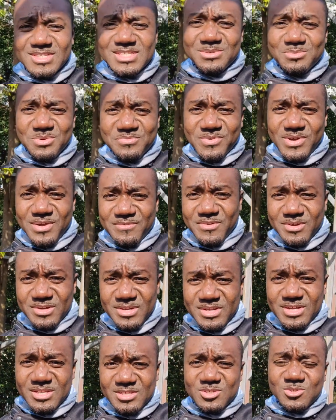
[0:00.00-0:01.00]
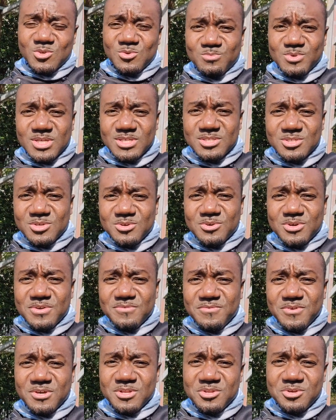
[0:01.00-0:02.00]
cb500x so much so
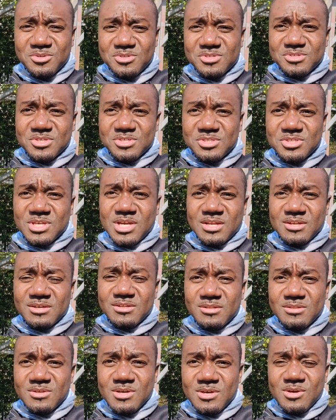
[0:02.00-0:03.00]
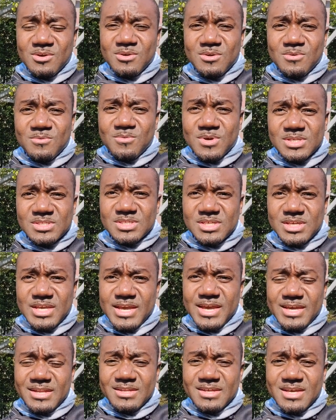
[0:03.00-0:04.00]
if you're new to this channel once
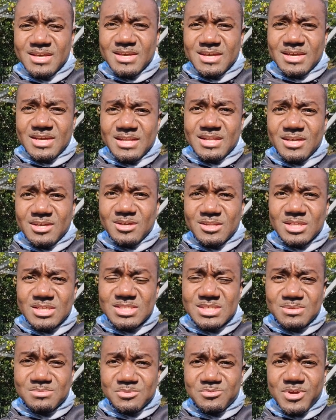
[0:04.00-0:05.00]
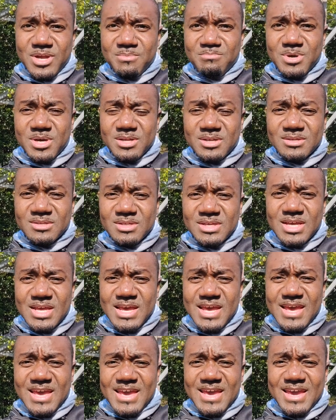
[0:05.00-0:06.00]
again click on the subscribe button
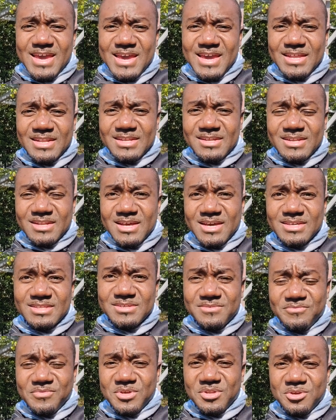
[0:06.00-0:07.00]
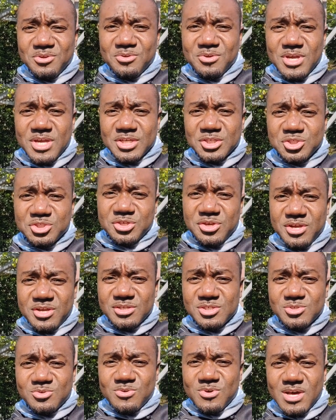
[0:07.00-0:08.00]
and like the video and
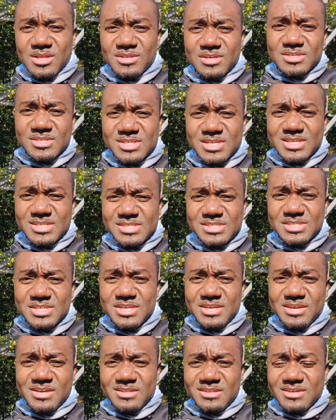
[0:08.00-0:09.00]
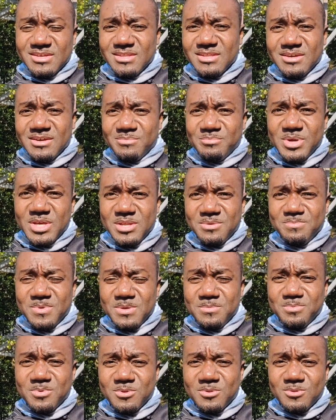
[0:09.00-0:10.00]
share so others can see it there are many
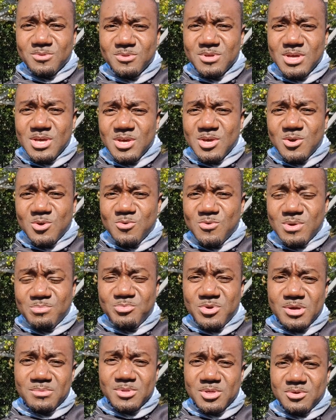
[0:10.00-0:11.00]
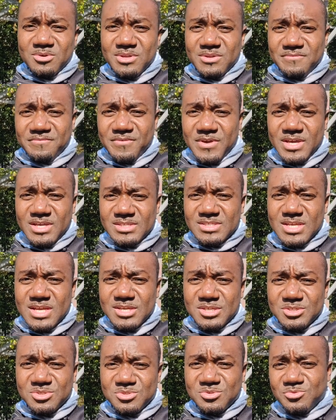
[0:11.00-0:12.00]
people who are probably on the fence
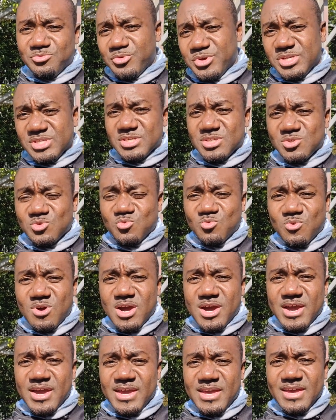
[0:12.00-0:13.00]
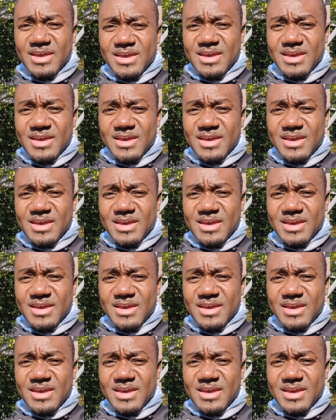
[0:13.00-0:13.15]
as to reasons why